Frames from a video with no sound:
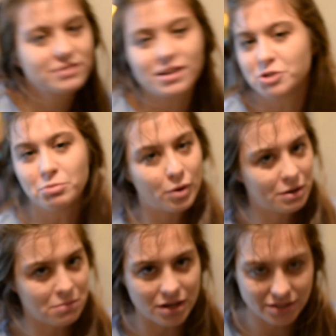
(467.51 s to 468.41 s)
is such a
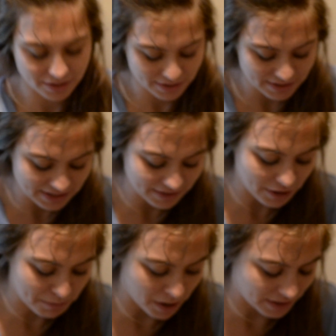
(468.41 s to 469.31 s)
boring monster. This isn't
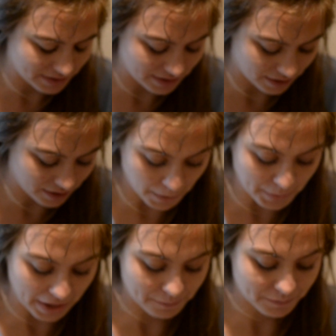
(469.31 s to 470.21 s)
even a monster.
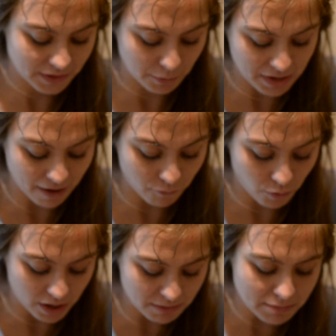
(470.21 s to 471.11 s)
Okay, so we have
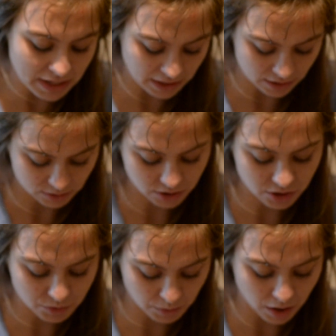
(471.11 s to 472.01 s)
1 minute to
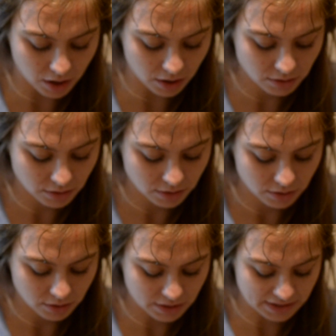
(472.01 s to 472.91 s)
draw
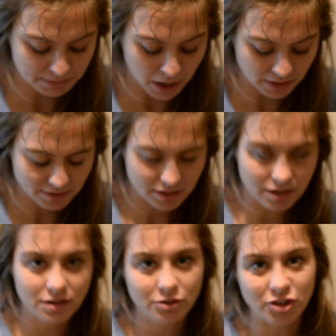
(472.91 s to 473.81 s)
this
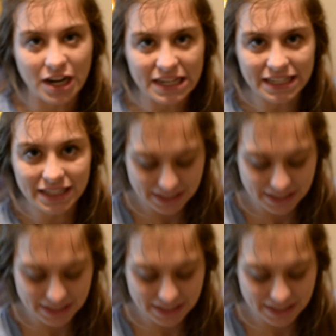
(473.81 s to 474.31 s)
monster. Ready,